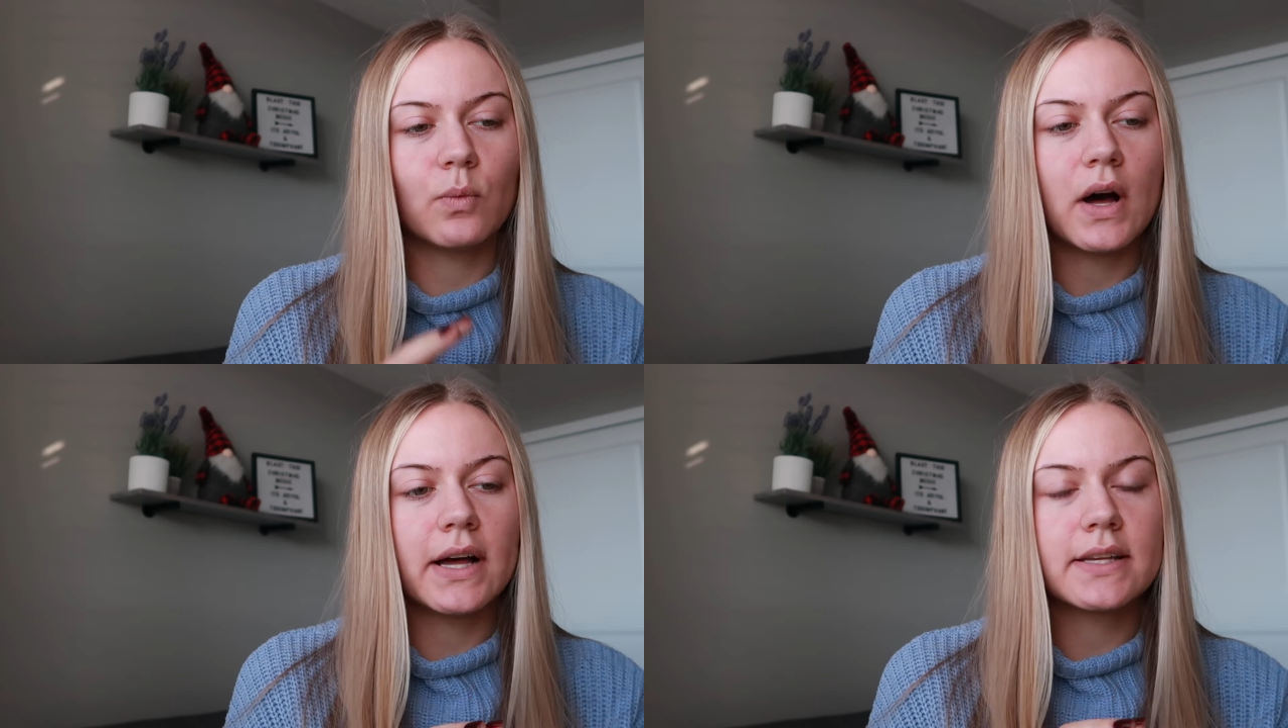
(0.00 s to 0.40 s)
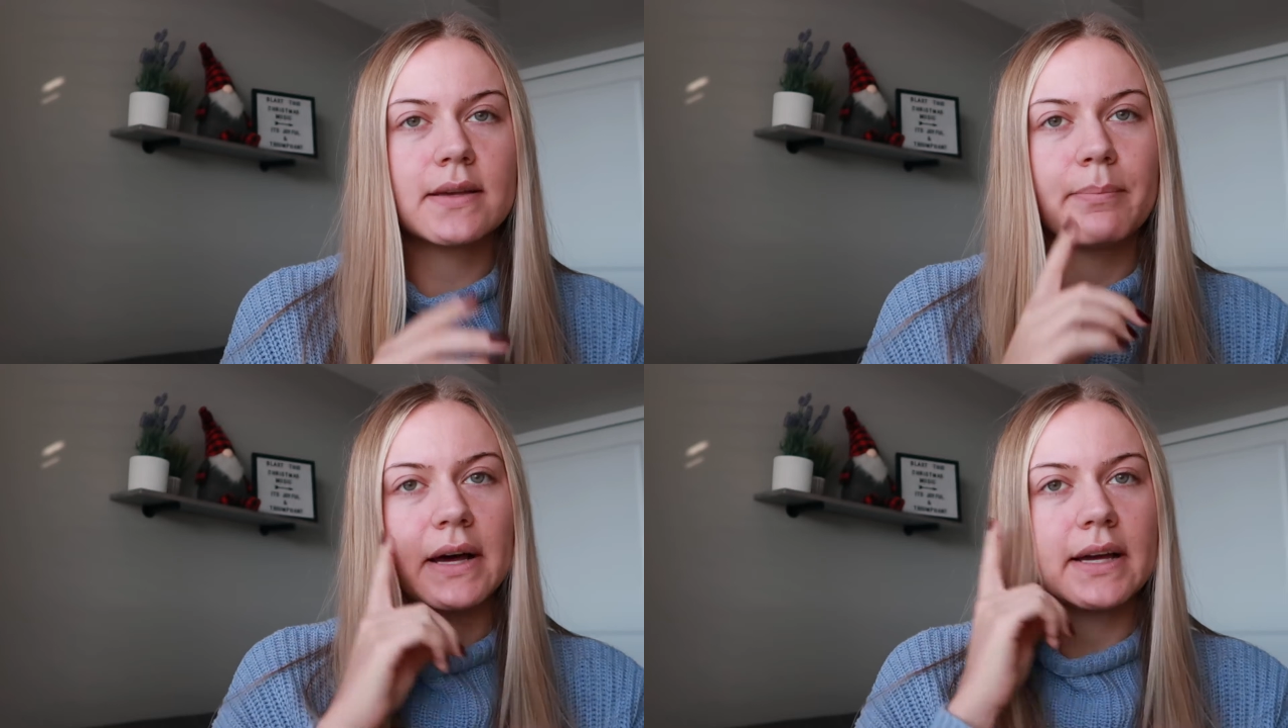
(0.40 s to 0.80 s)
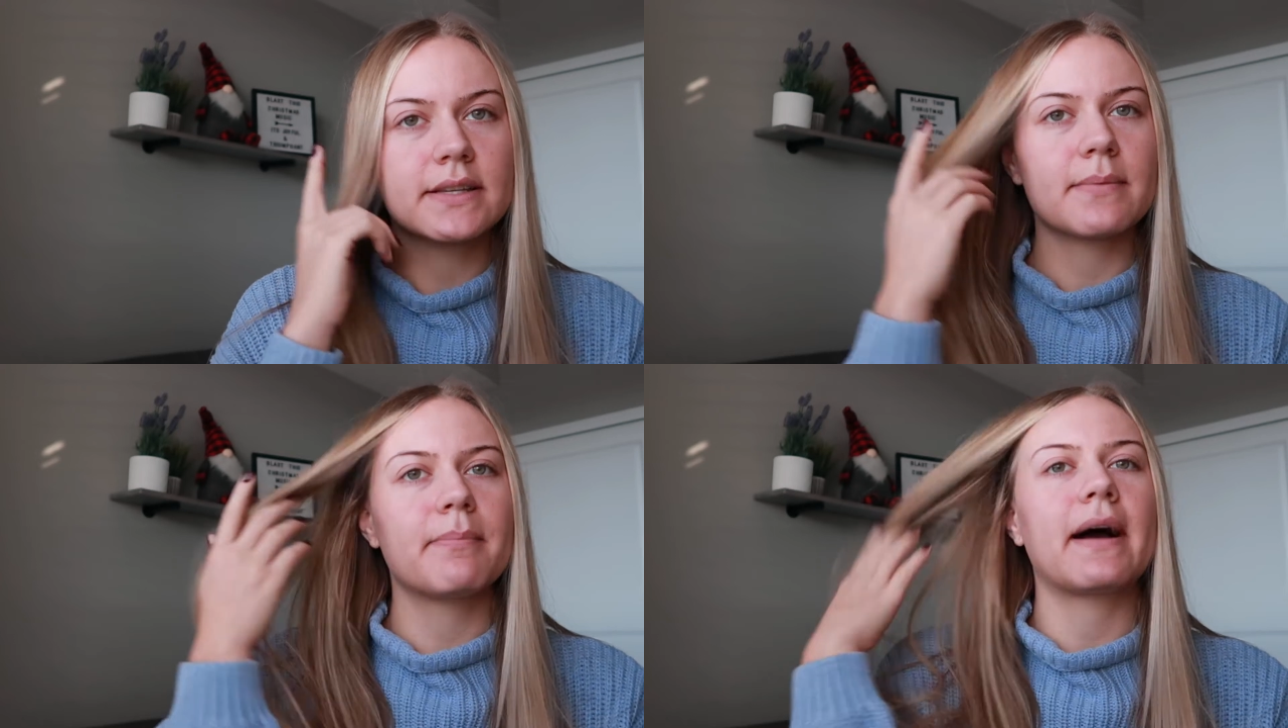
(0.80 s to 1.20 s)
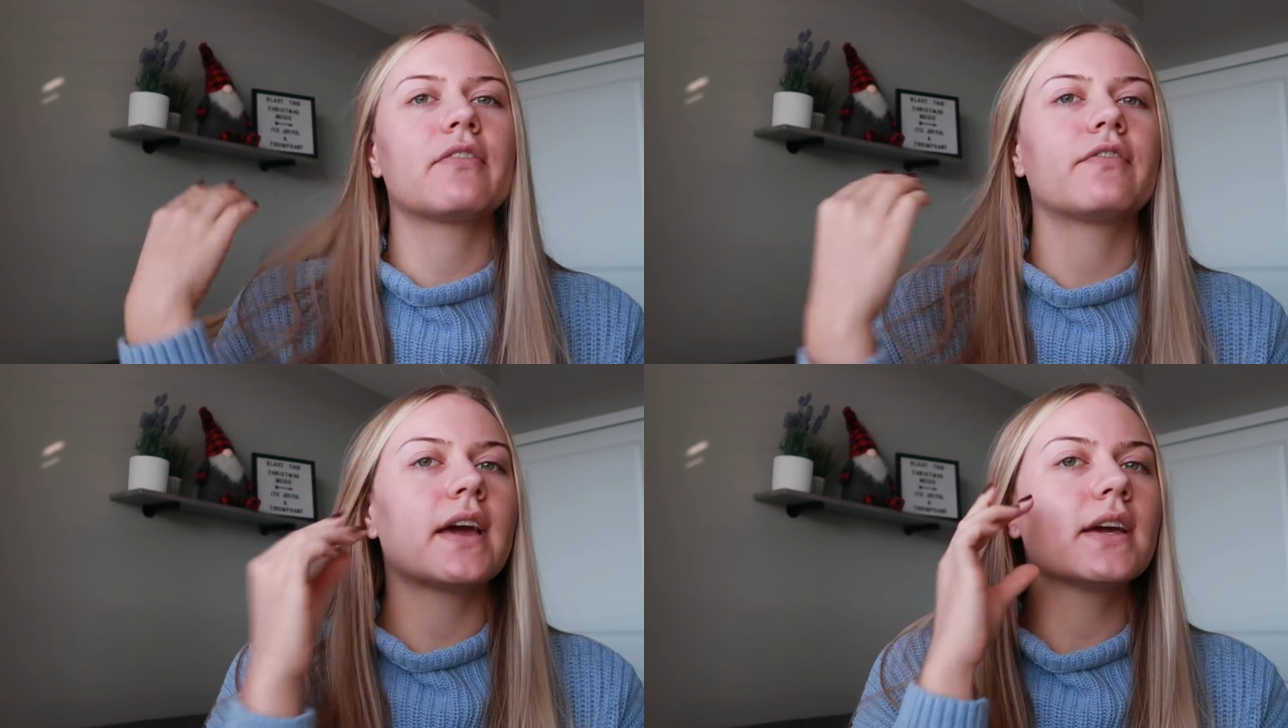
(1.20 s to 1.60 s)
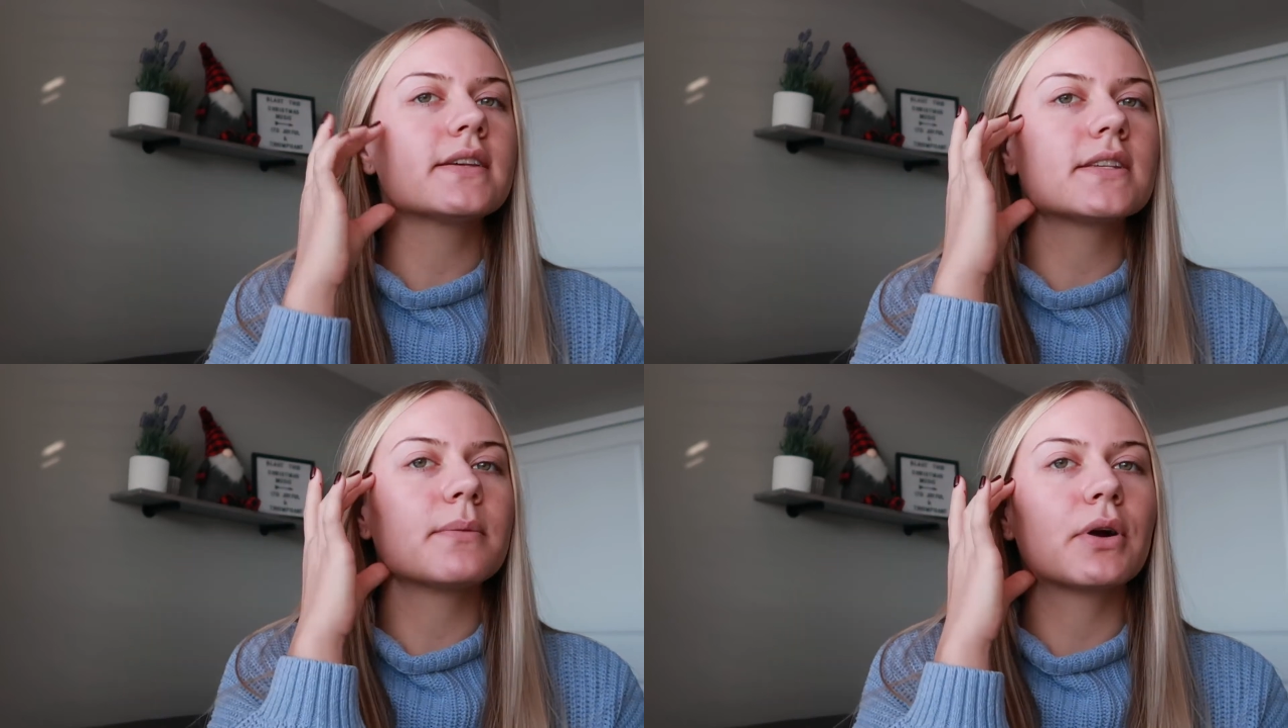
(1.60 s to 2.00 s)
was, but my
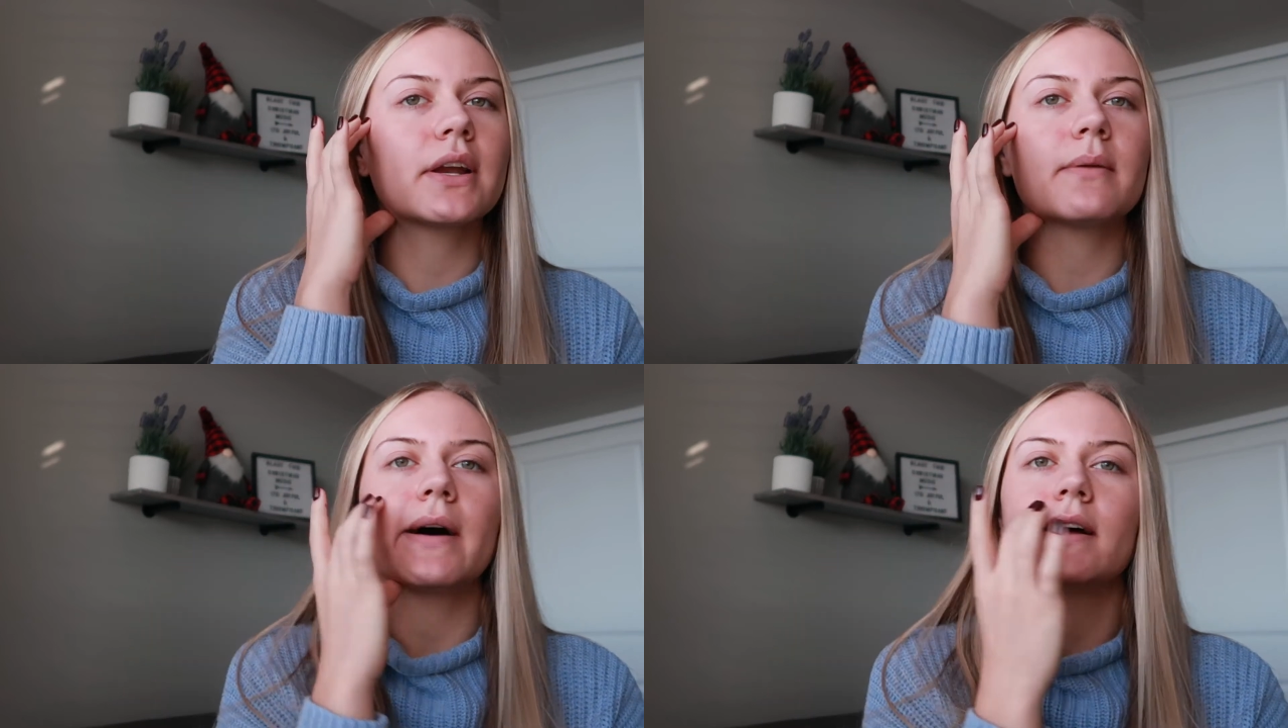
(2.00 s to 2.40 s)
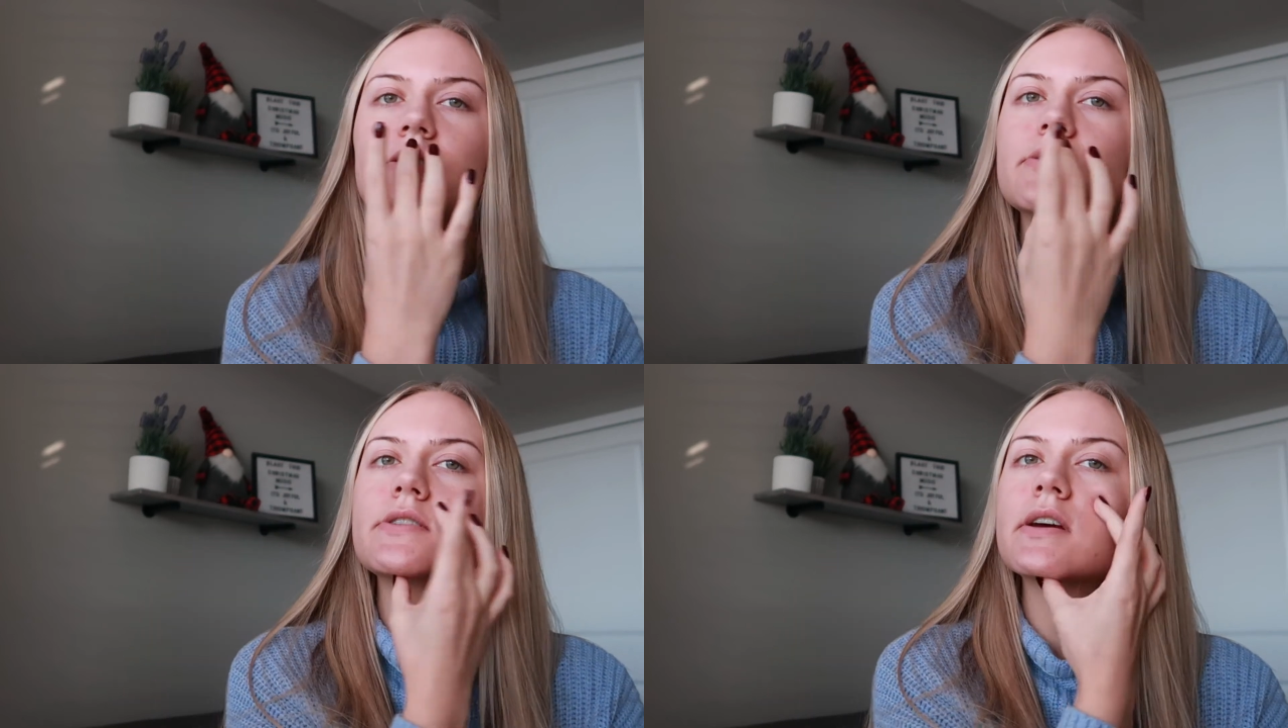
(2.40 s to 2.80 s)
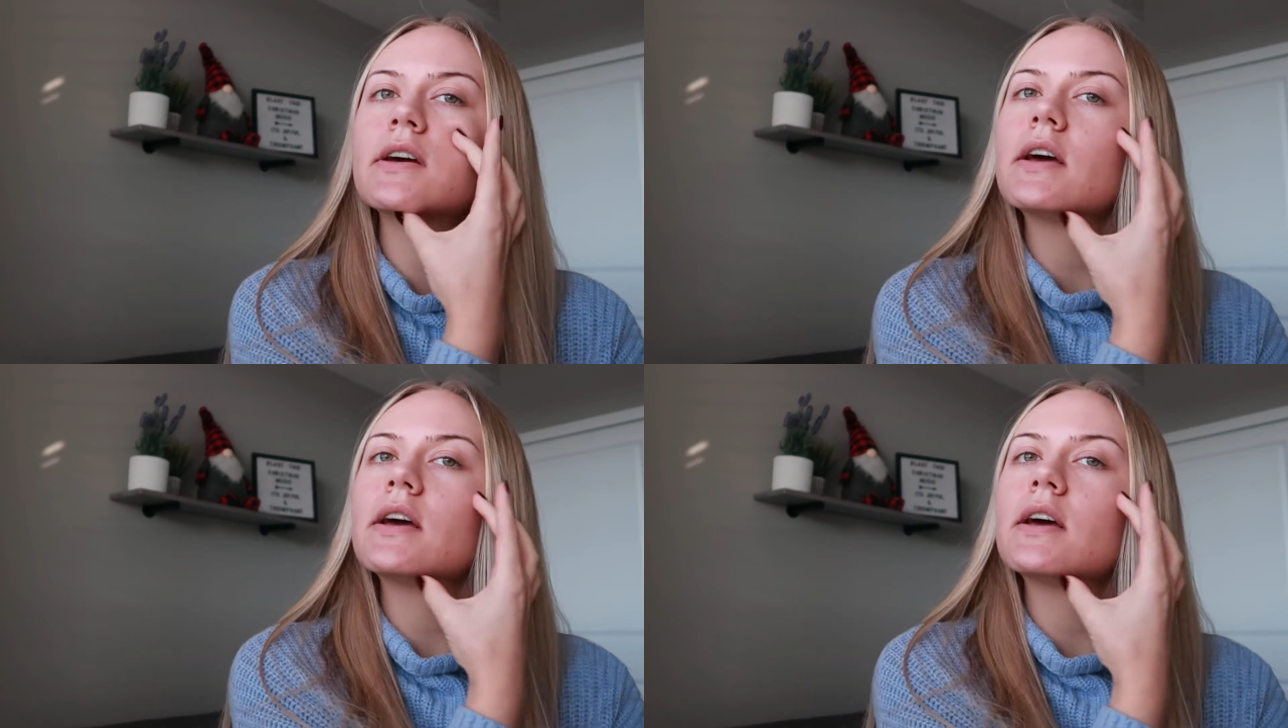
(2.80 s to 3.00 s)
face pretty much